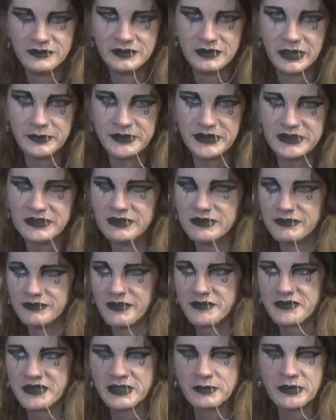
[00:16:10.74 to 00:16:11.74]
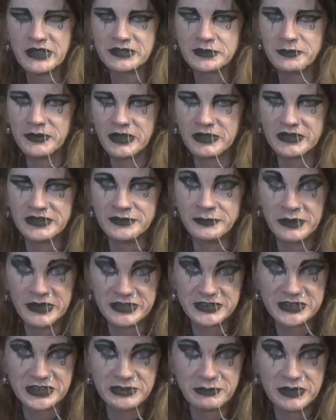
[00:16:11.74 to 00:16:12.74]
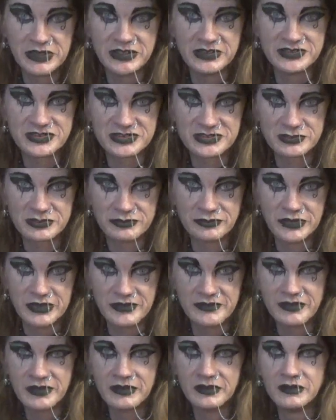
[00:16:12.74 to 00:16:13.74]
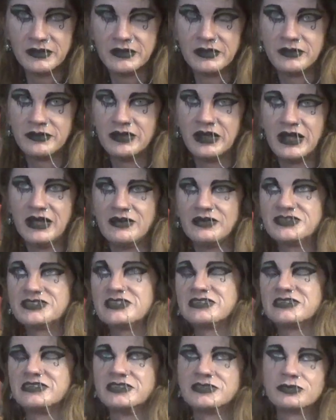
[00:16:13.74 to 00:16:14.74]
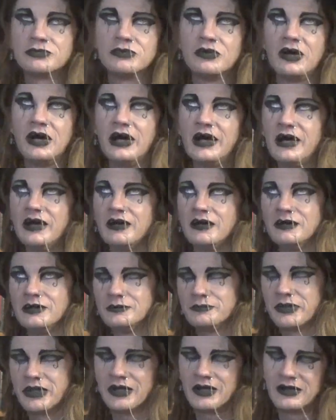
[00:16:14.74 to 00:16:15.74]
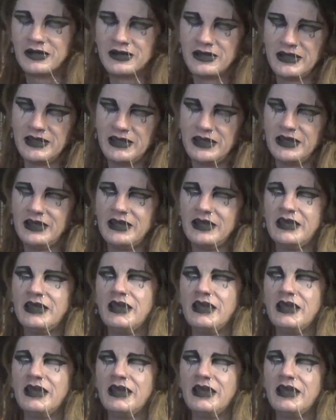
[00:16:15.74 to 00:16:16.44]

I mean, the thing about the party, the way she was with, I was at this wild party.